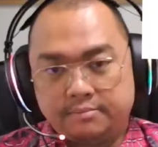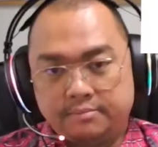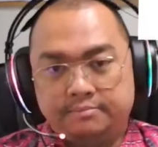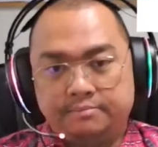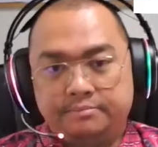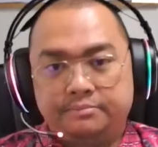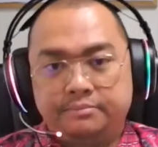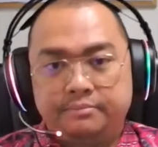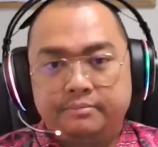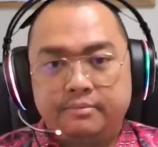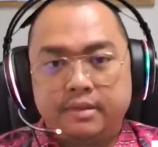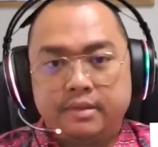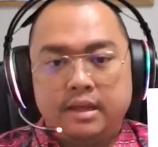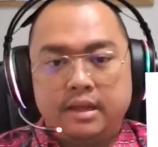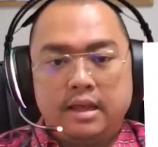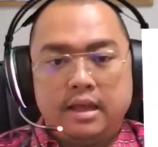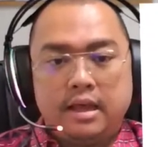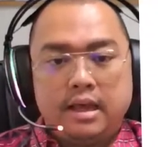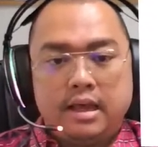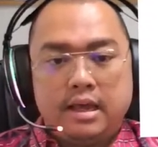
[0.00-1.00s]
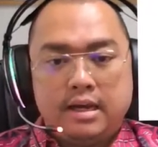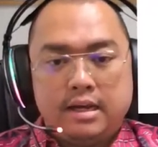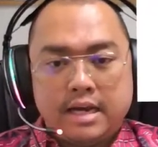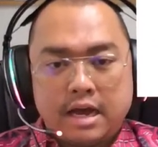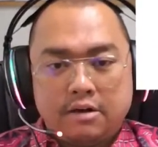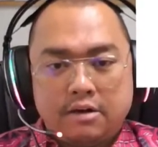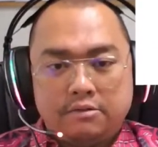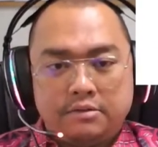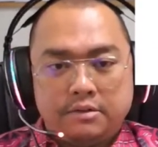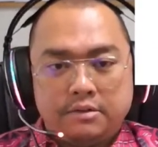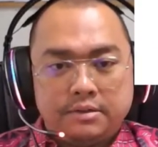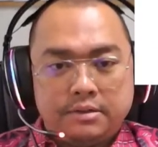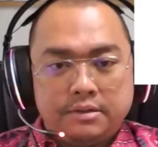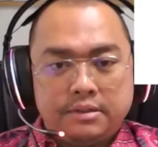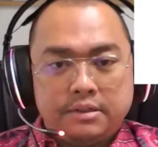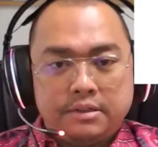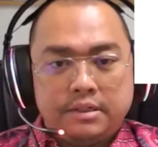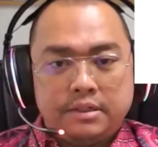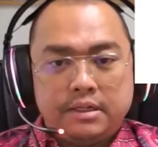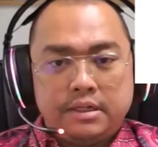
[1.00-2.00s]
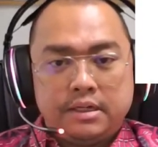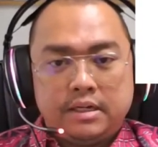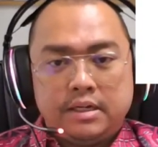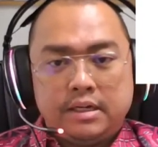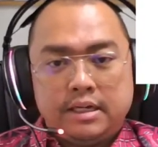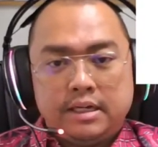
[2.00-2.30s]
direction. Now,